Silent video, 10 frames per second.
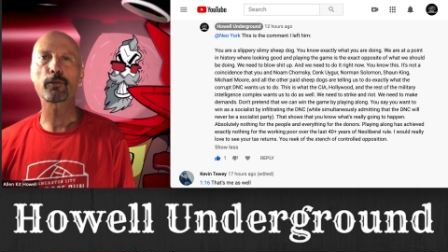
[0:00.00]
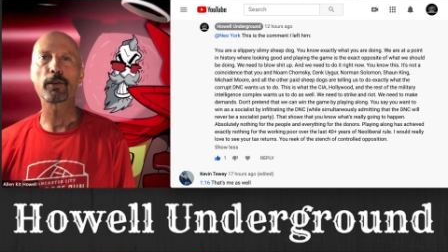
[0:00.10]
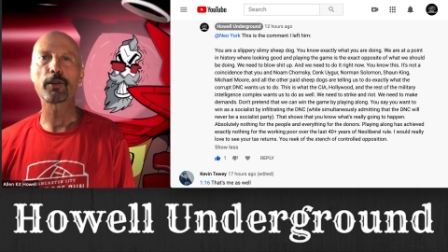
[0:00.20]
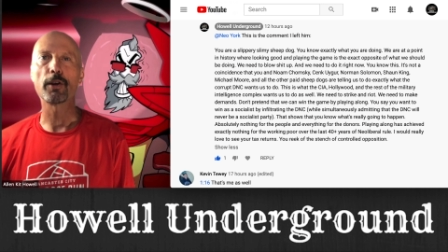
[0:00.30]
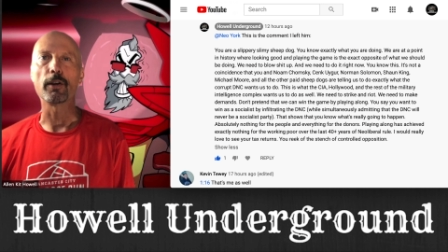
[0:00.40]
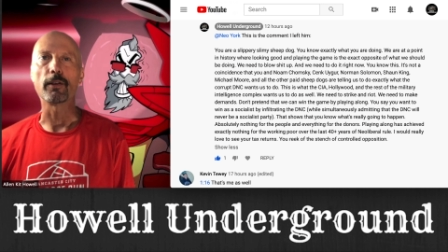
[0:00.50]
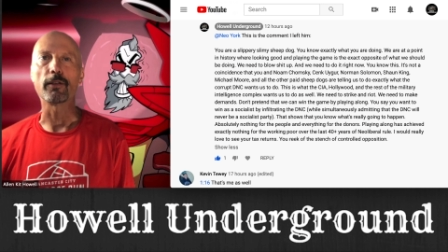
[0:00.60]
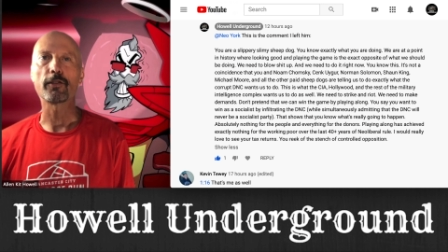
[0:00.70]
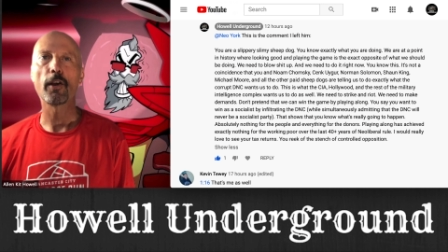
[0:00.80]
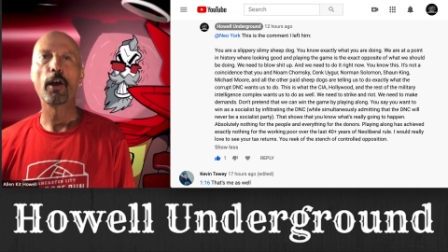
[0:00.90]

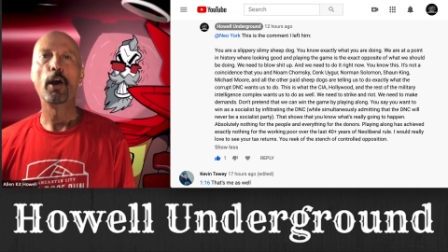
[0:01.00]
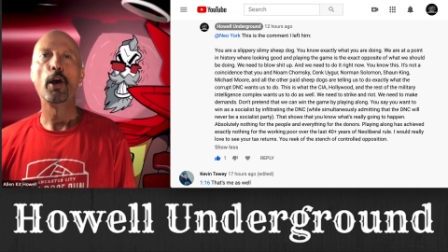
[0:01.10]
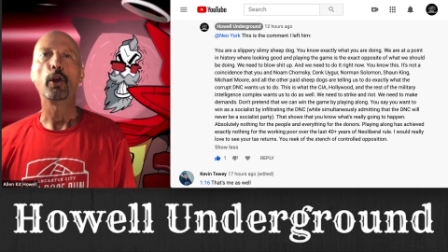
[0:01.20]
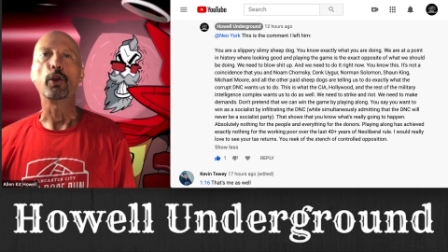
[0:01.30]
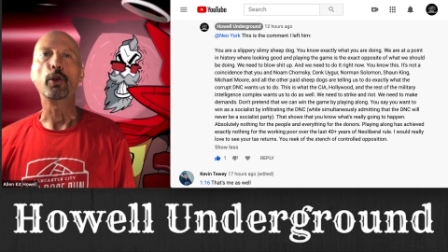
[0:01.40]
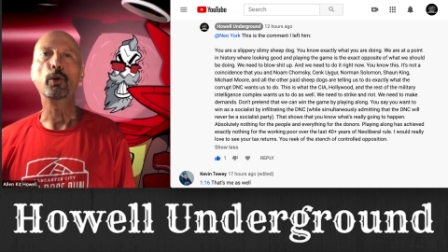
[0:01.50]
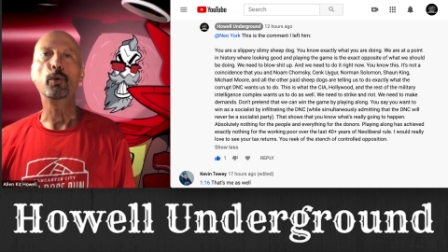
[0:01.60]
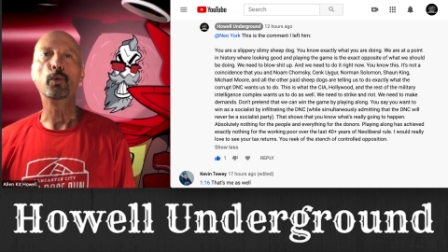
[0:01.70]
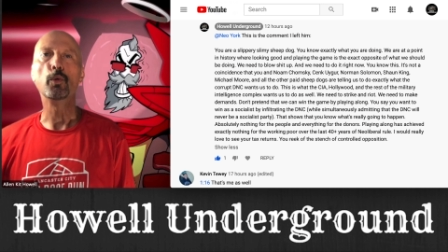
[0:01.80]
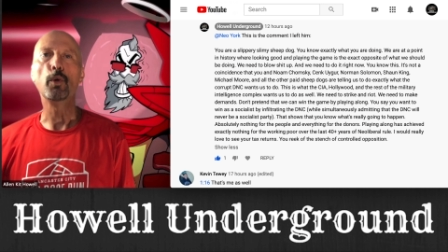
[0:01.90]
returns.
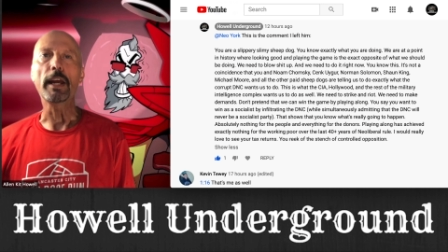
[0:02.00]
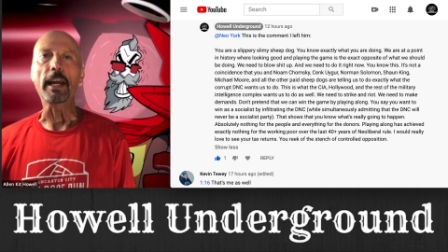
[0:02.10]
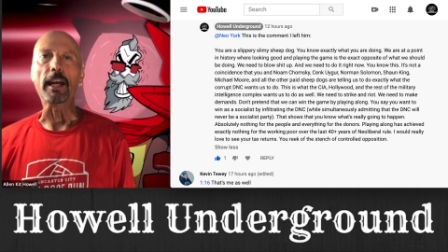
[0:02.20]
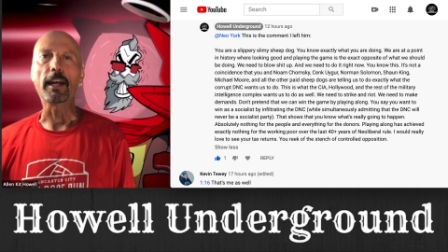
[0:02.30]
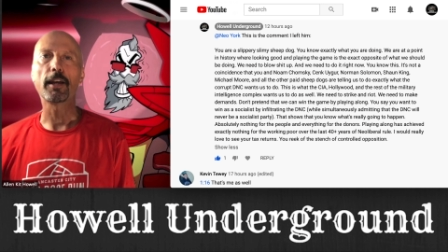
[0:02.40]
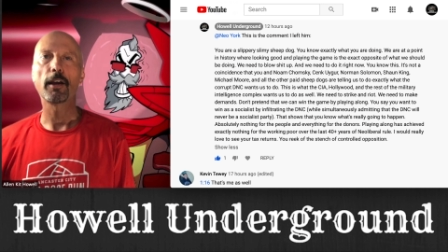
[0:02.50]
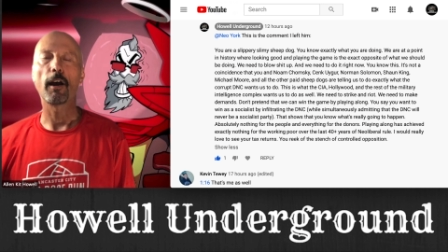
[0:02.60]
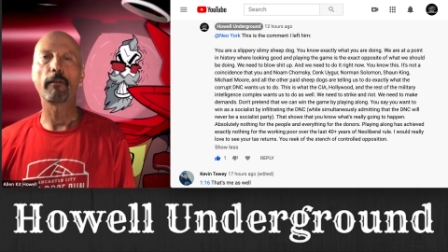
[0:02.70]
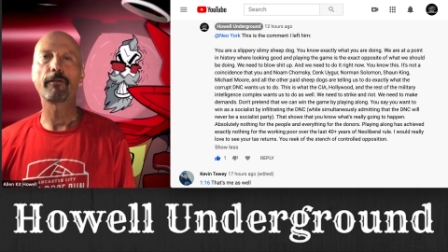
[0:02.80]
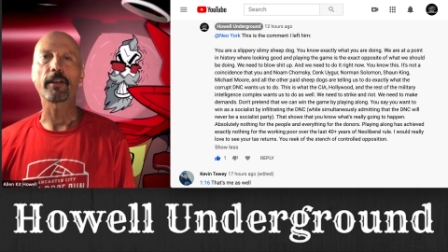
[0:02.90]
You reek
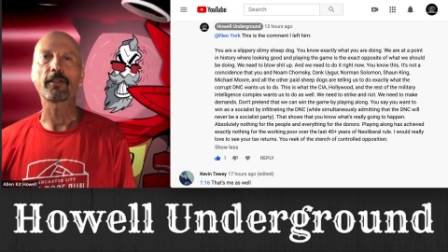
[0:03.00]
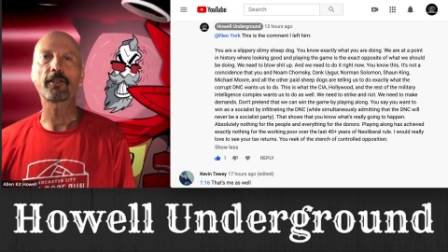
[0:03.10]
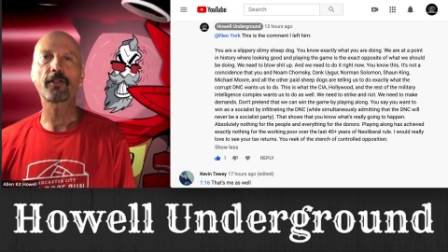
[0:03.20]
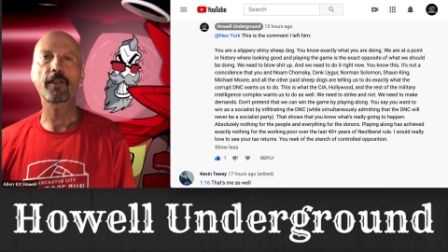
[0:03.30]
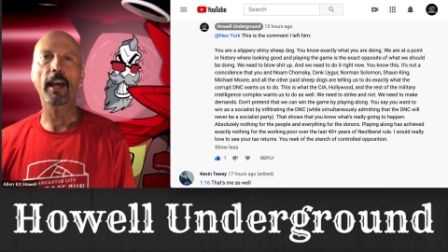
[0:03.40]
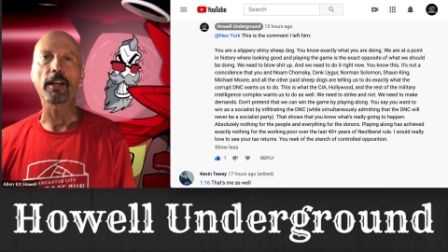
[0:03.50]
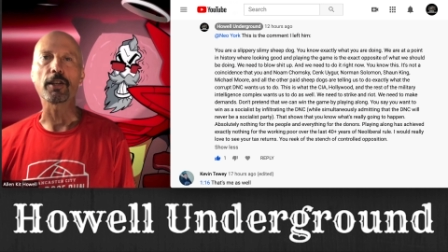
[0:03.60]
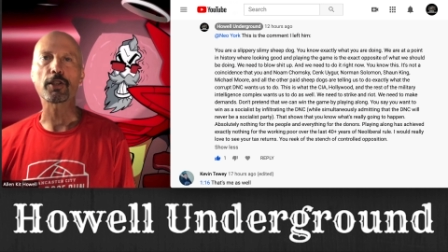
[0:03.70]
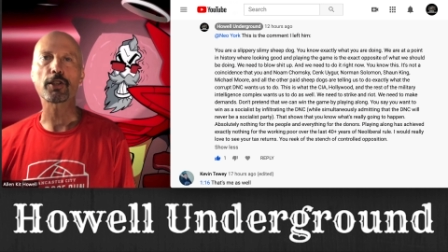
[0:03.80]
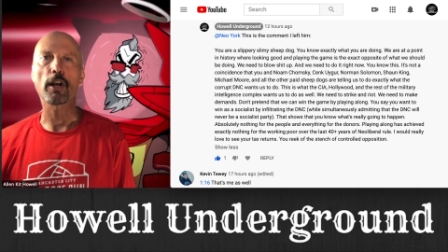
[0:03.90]
of the
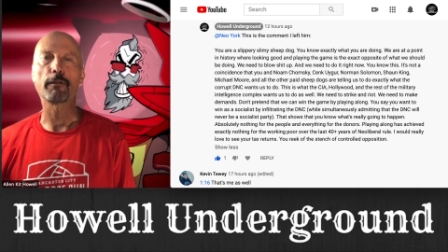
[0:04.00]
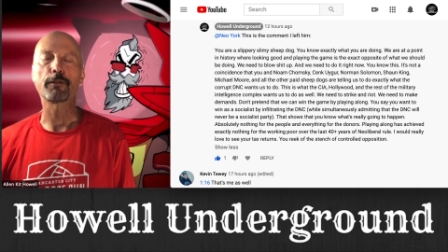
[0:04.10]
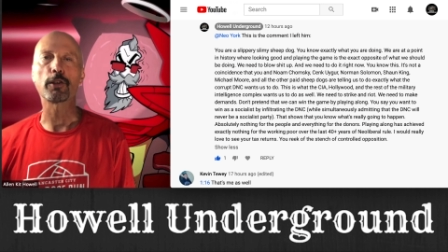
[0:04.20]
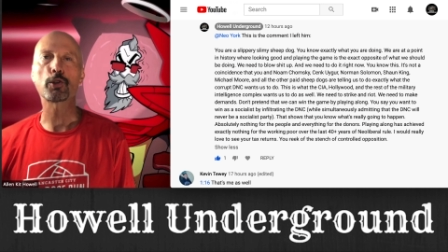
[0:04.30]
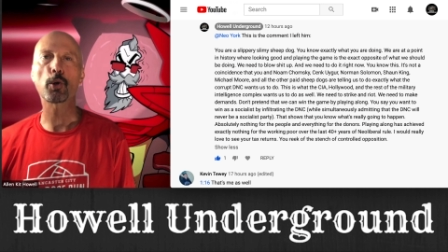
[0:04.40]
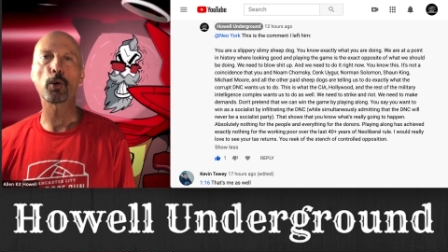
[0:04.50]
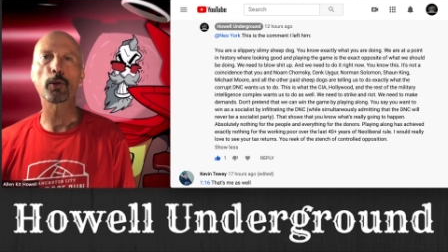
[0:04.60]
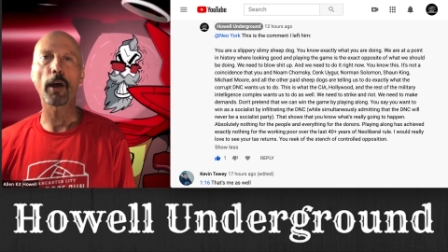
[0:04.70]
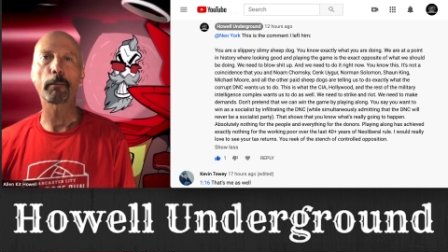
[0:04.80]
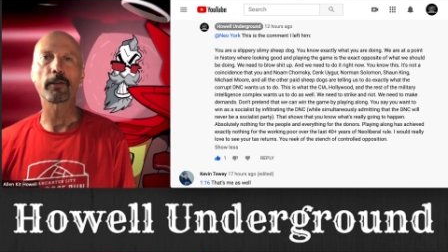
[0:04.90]
stench of
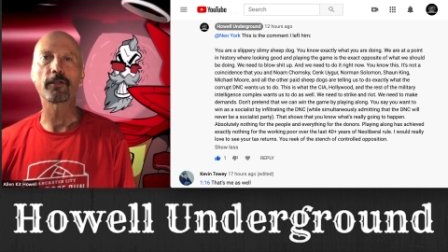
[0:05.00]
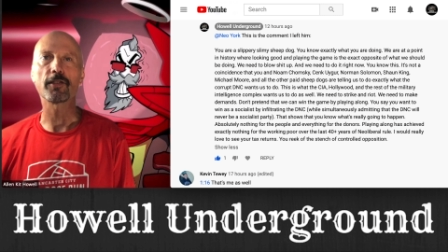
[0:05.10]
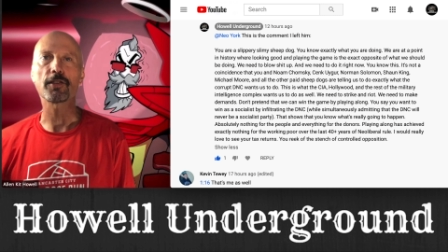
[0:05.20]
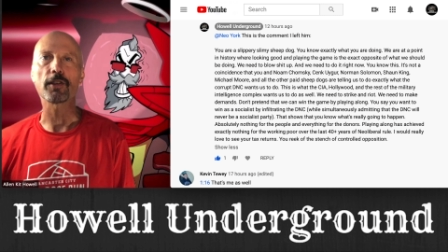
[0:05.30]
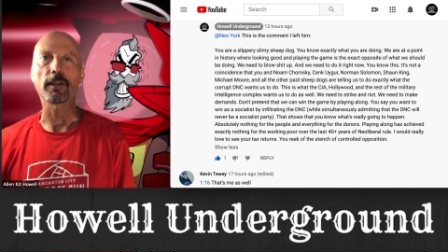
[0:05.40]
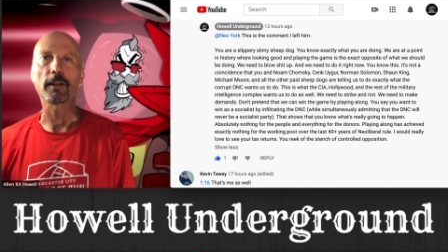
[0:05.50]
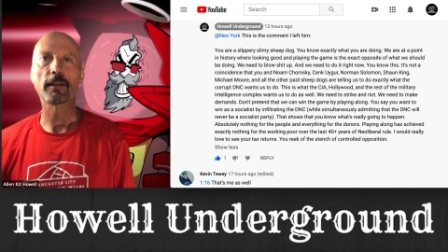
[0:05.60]
controlled opposition.